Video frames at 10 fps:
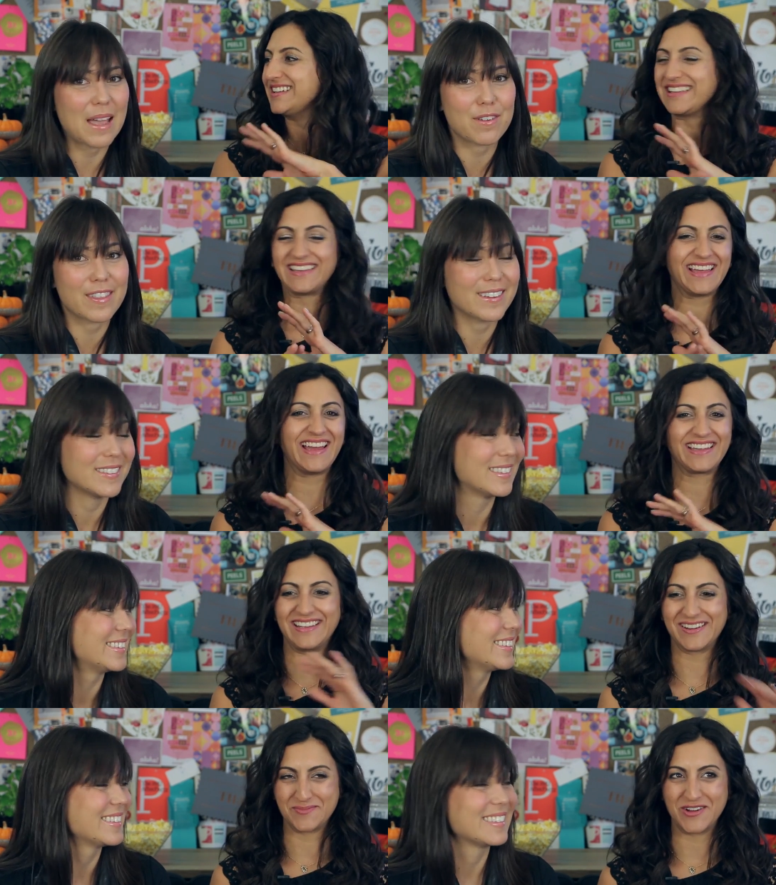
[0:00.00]
Speaker 1: everything
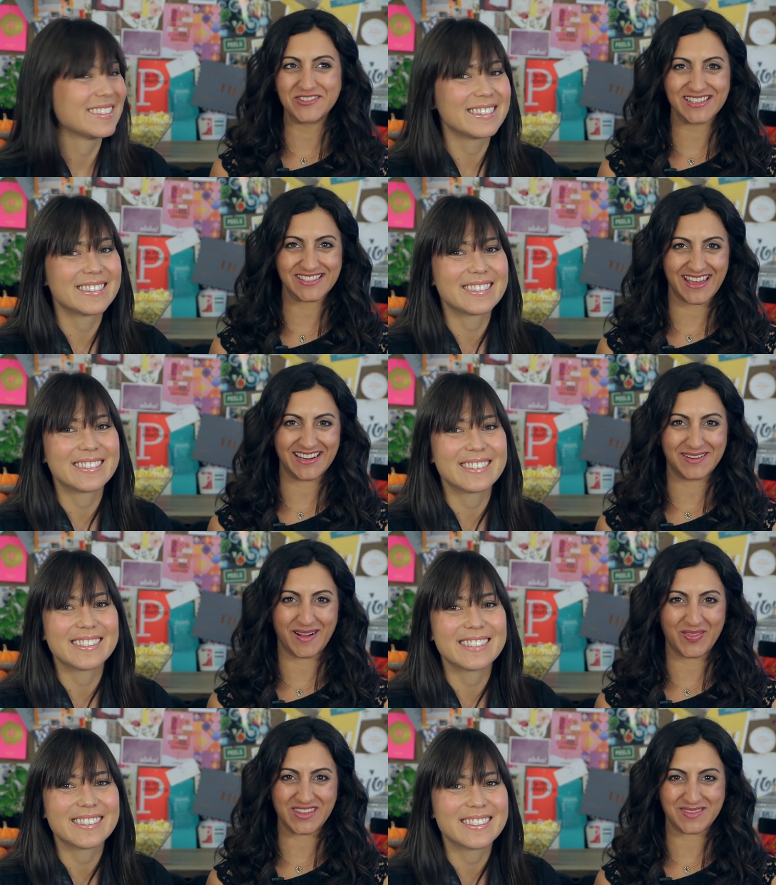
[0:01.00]
you're most excited
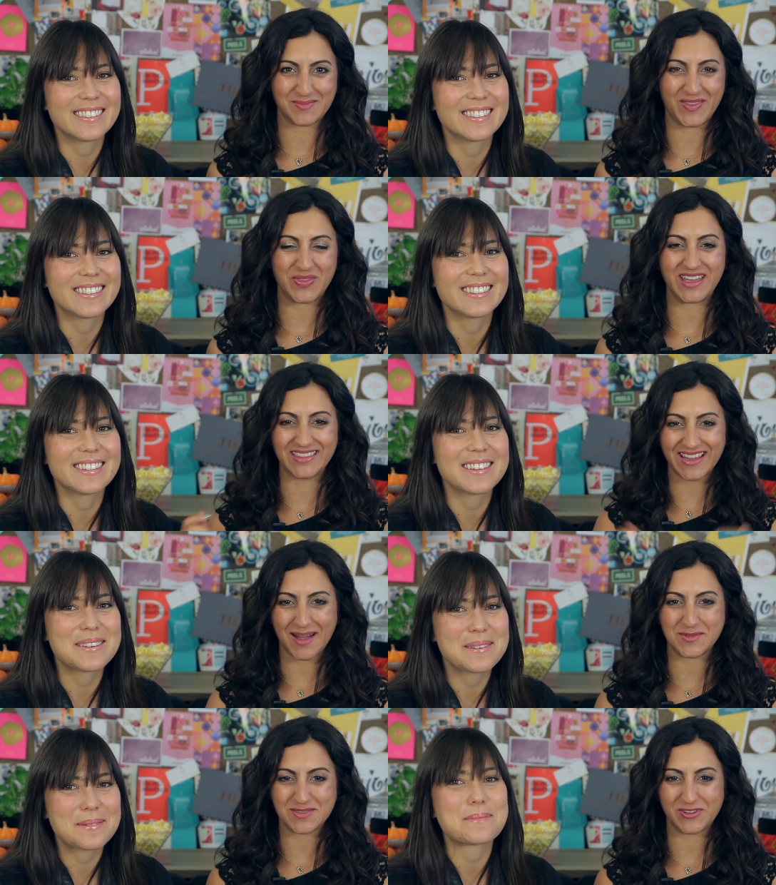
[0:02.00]
about this month in the
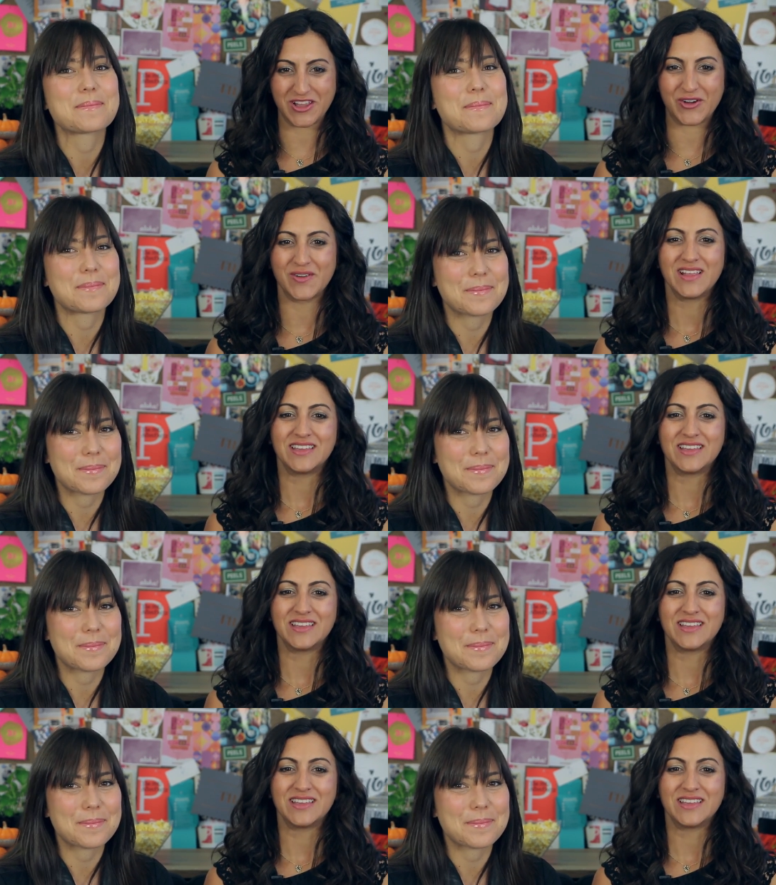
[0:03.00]
comments below